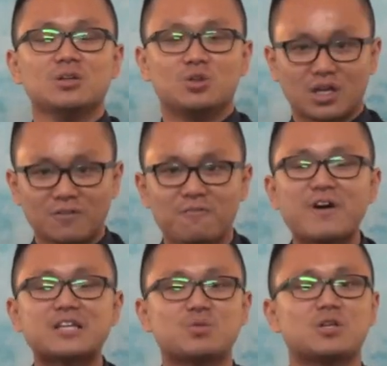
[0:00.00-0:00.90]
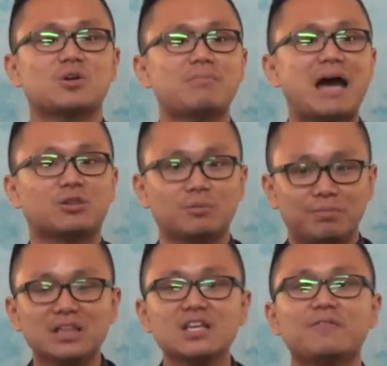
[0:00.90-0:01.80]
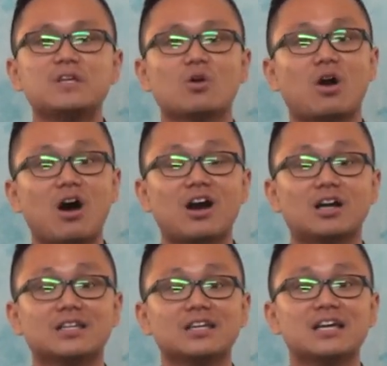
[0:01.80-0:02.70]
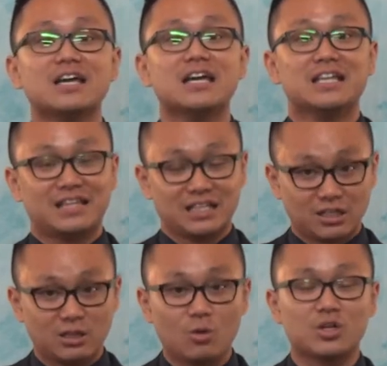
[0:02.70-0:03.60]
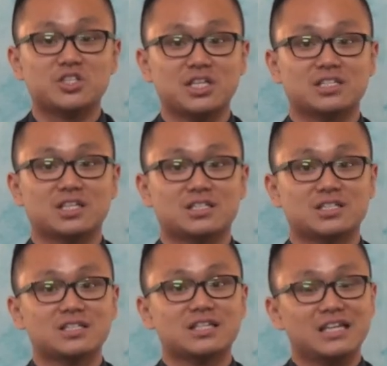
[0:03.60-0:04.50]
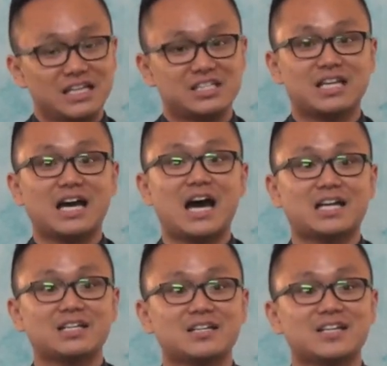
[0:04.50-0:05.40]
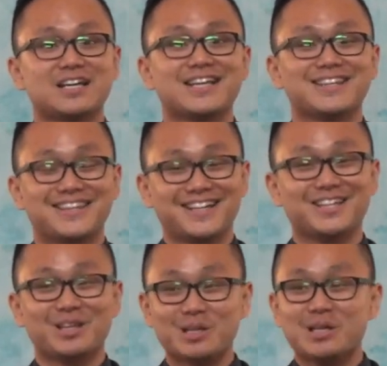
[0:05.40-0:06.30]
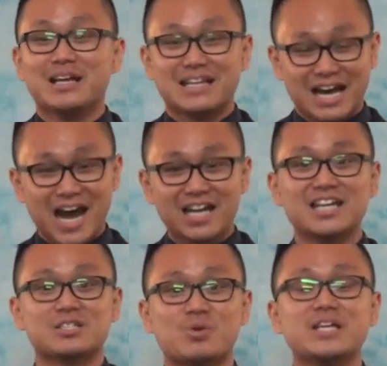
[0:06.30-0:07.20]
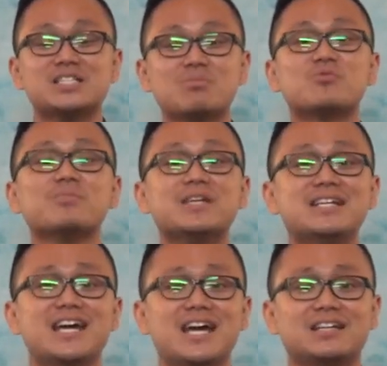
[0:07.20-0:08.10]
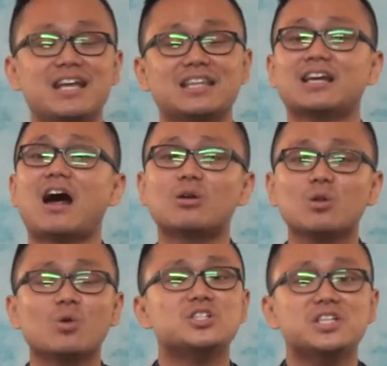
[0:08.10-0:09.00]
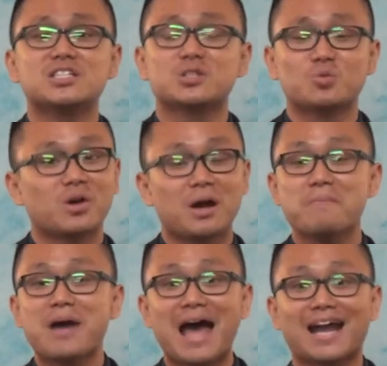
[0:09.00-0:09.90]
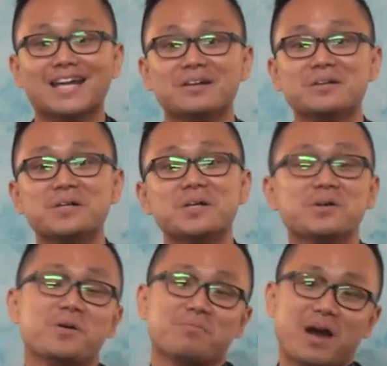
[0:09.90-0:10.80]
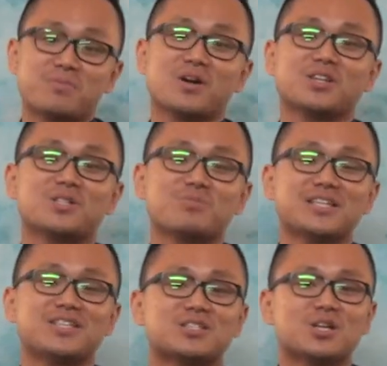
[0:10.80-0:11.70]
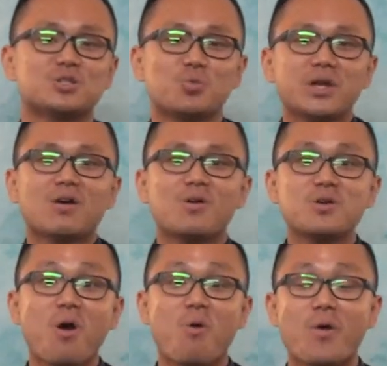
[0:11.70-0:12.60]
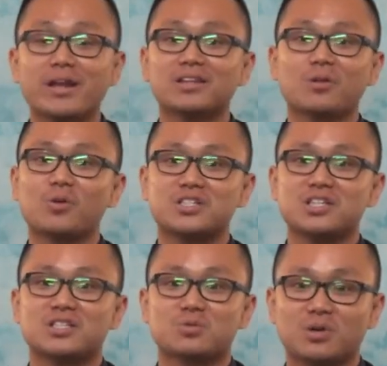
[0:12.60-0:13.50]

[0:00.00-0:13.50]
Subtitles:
to confess with your mouth, to believe in your heart that the Lord Jesus is God, that God has raised him from the dead, and that our Lord Jesus will come back? my brothers and my sisters, we don't know when the Lord Jesus